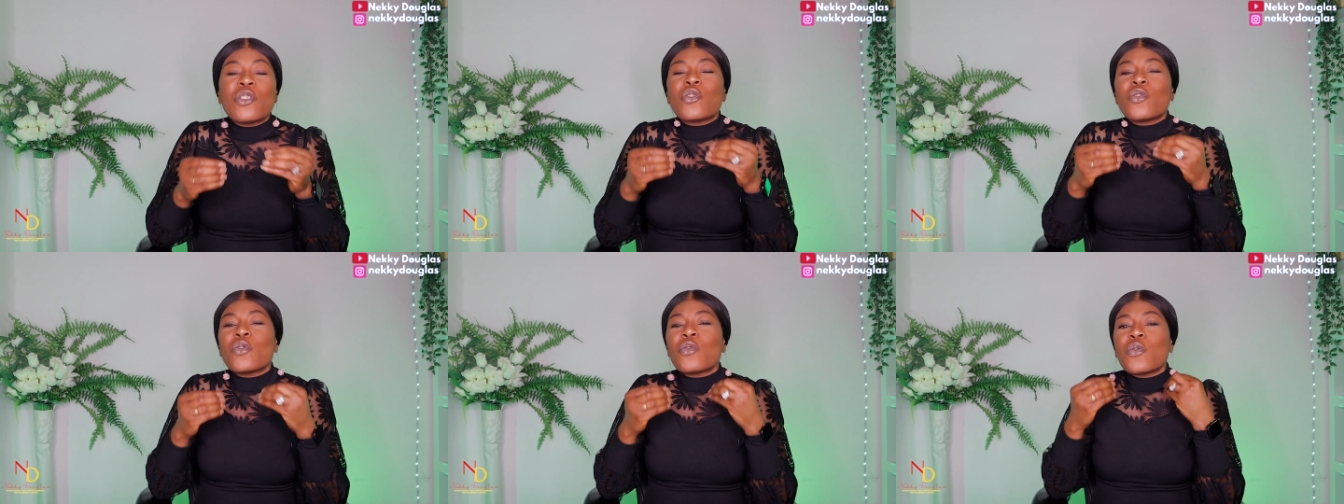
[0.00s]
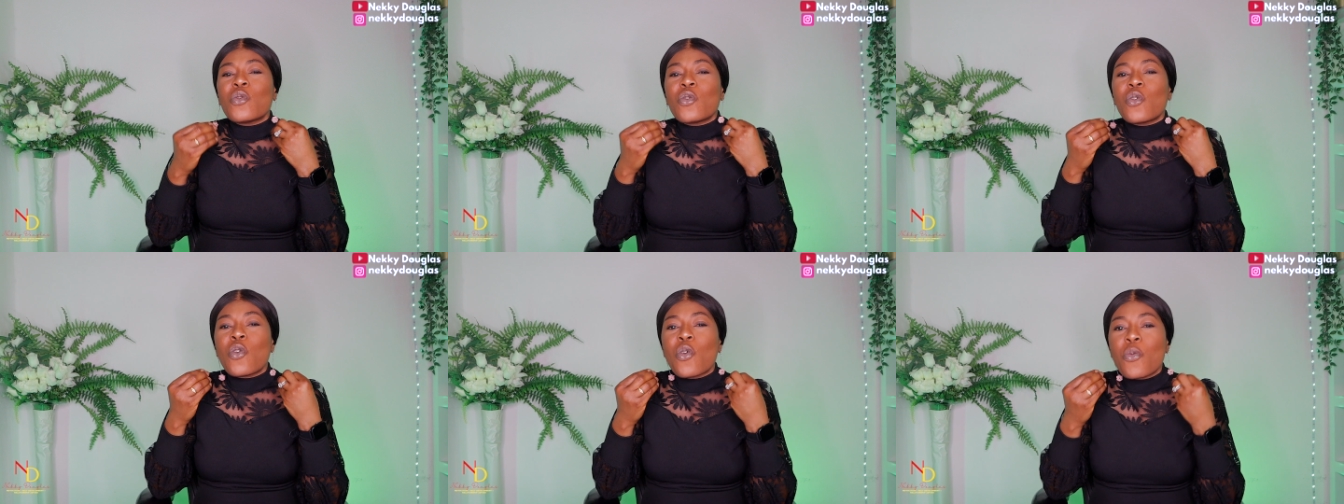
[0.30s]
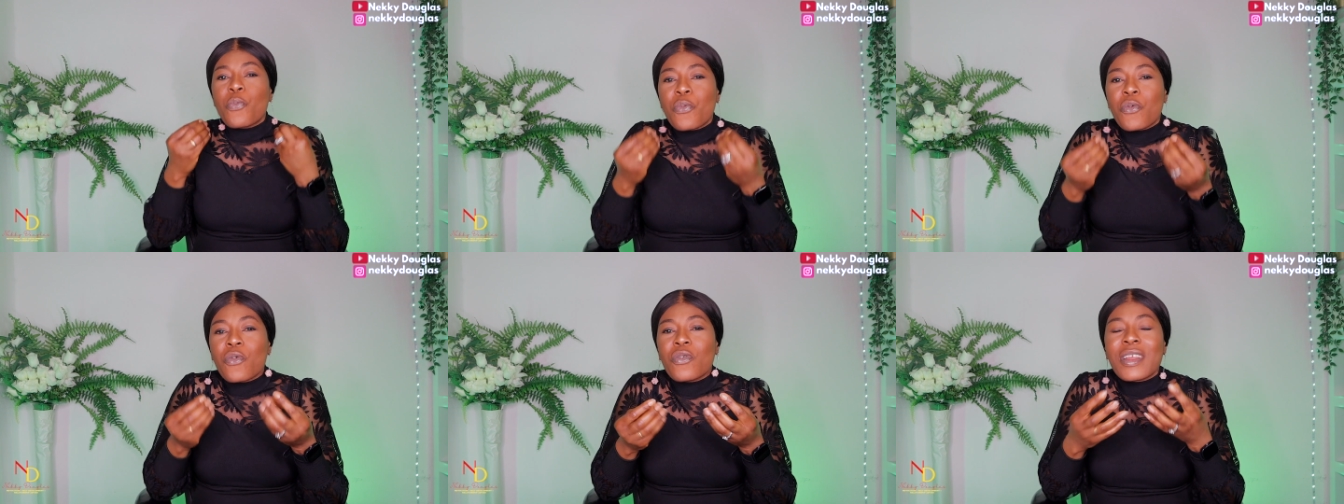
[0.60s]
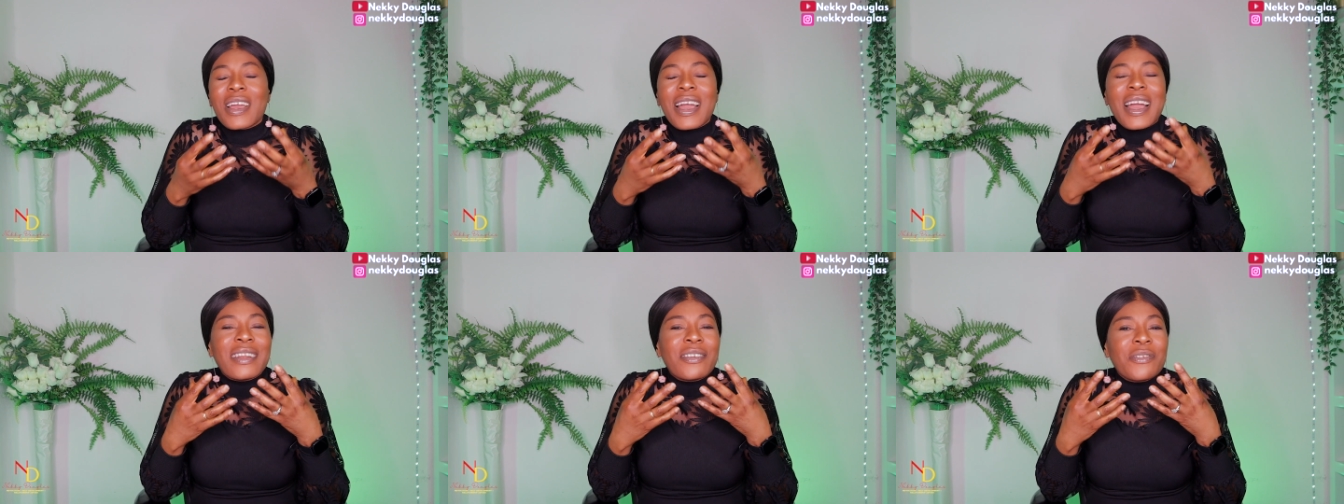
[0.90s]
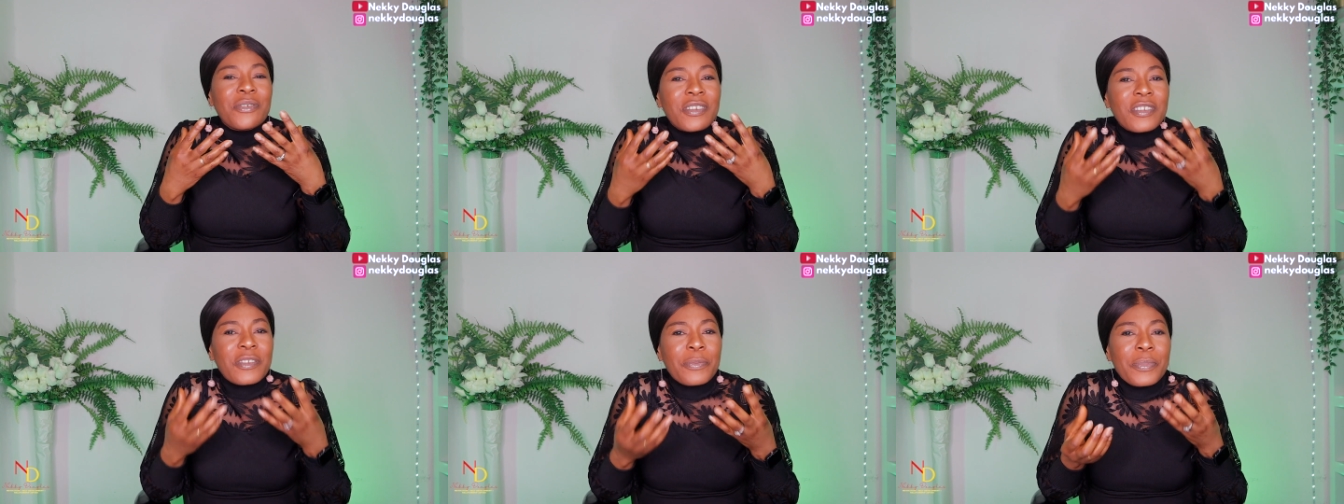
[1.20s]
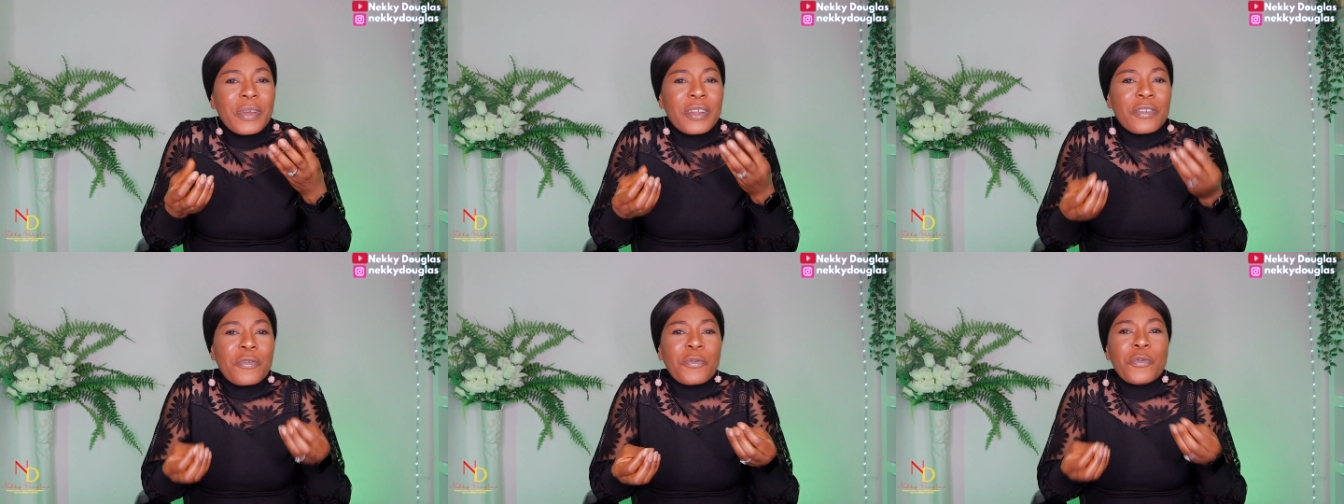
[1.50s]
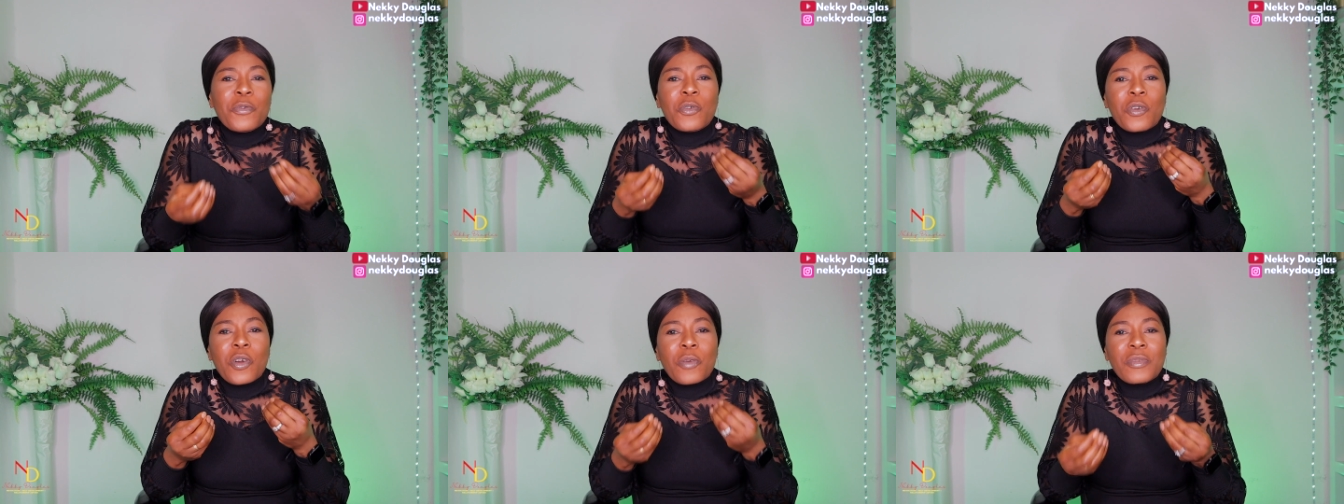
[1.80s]
through open and
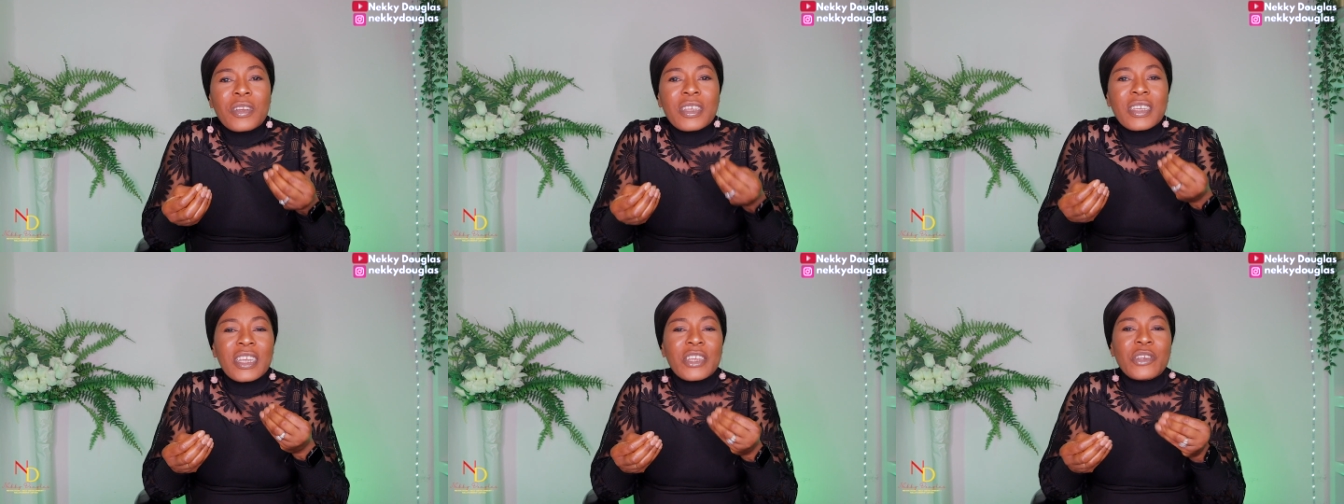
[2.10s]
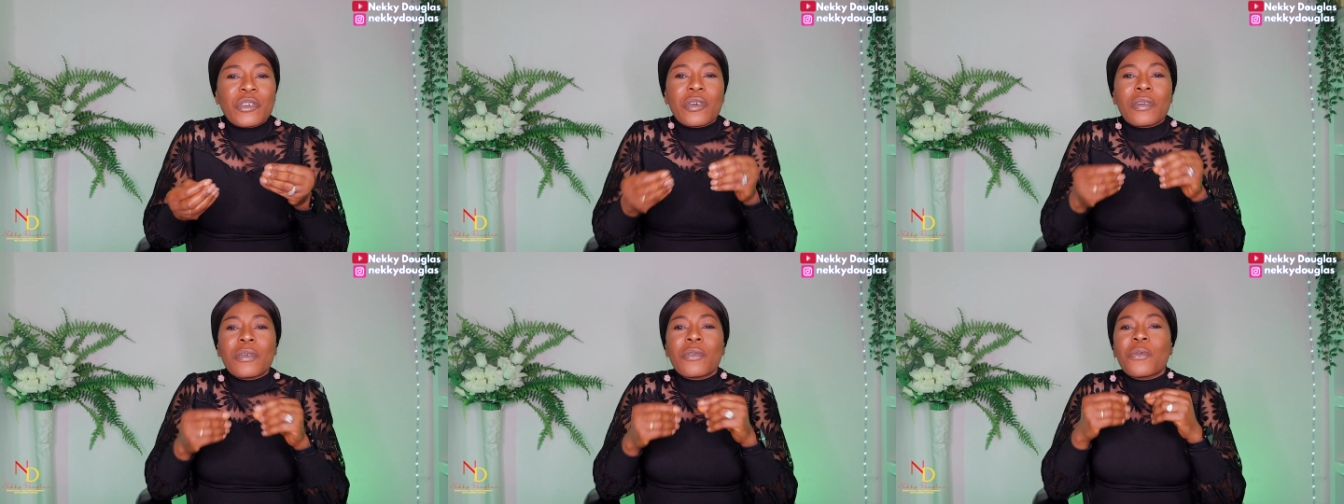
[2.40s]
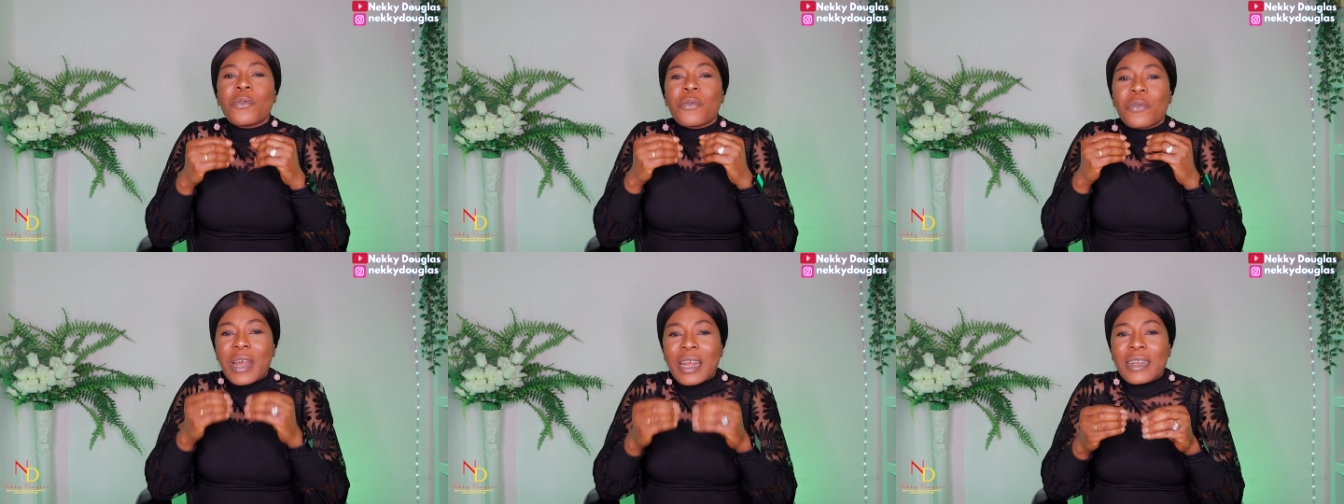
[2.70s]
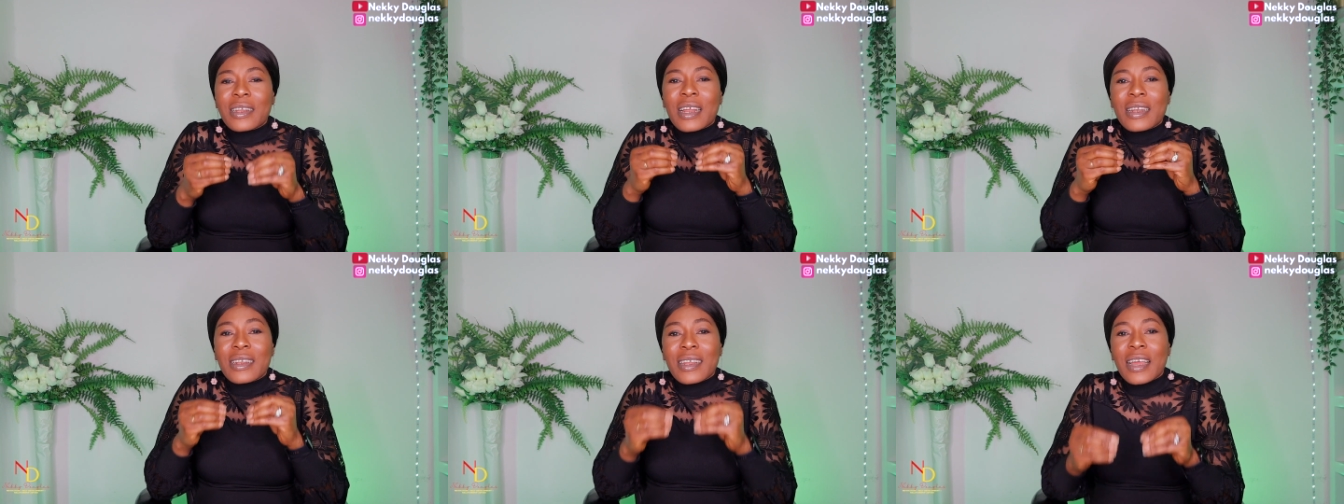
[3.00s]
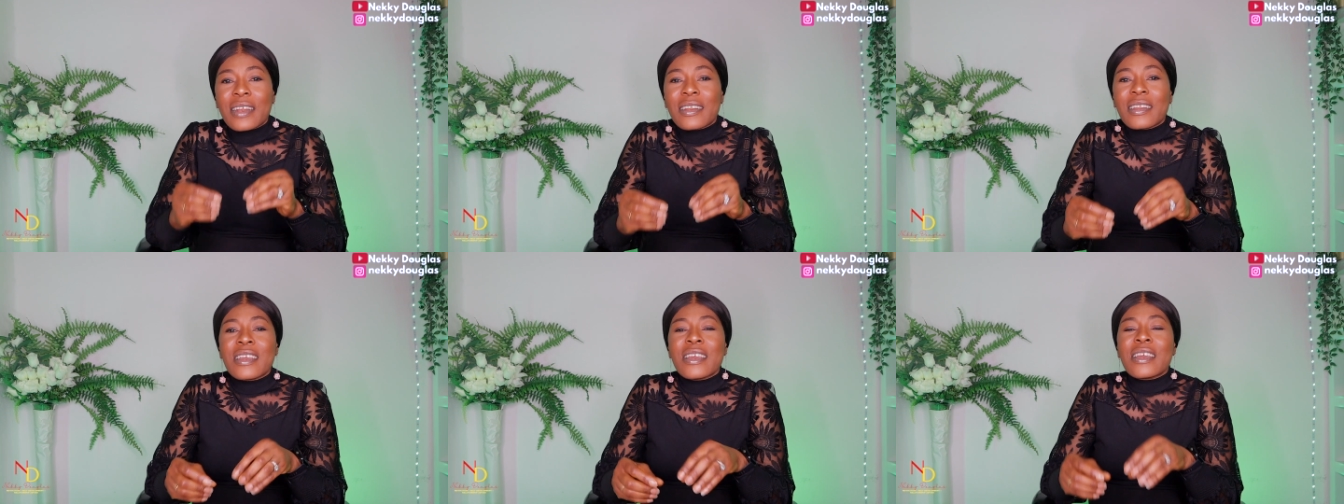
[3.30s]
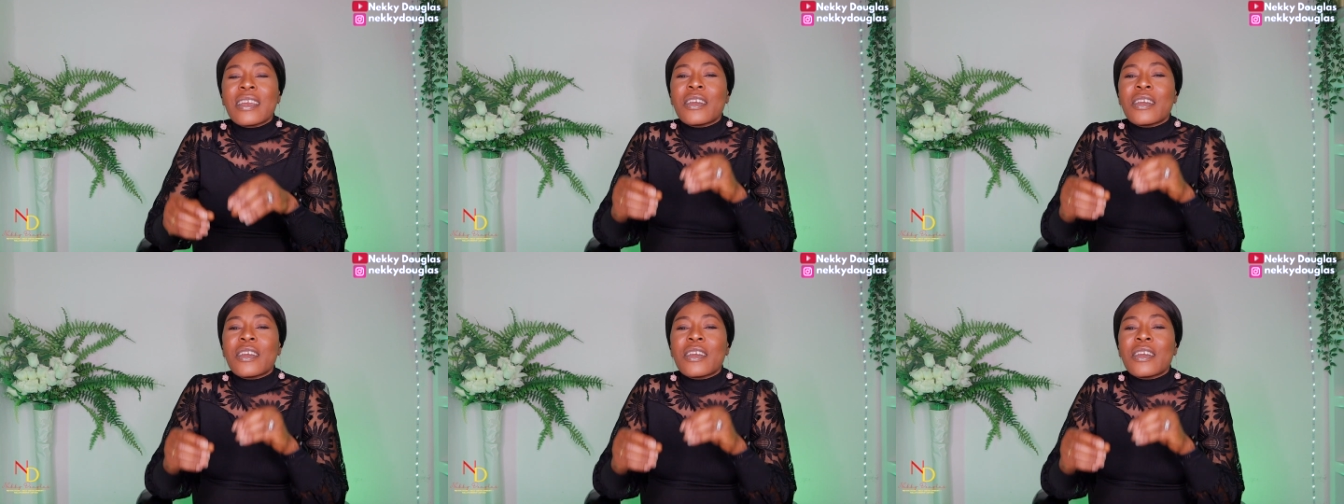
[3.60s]
respectful communication rather than